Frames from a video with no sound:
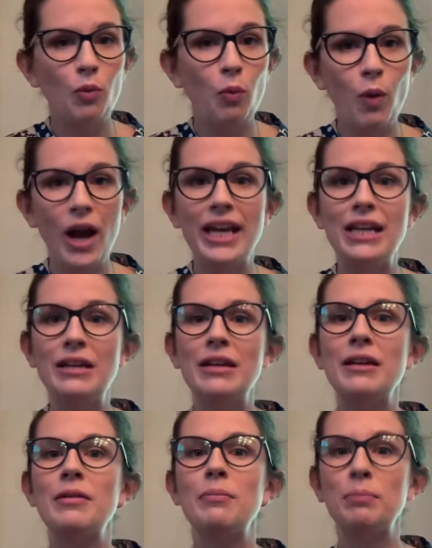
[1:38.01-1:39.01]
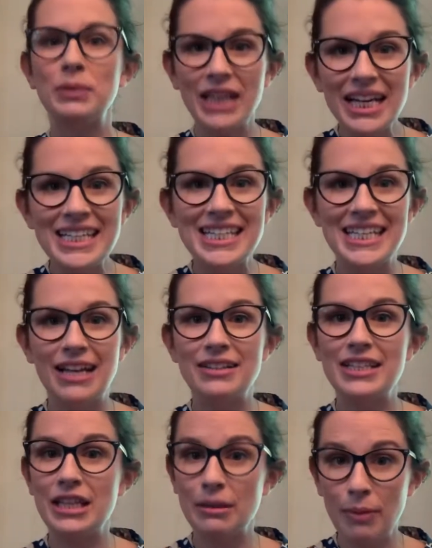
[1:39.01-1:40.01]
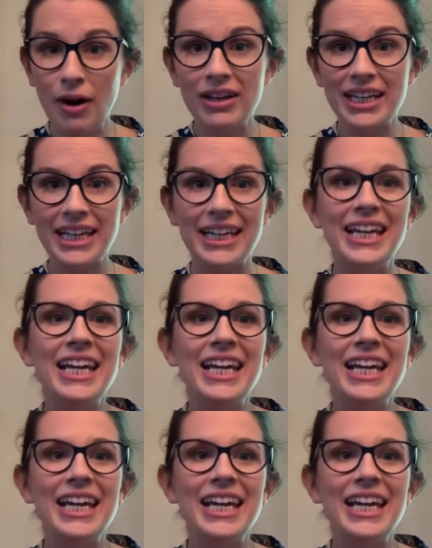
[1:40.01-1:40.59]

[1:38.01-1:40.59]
white blood cells in the body.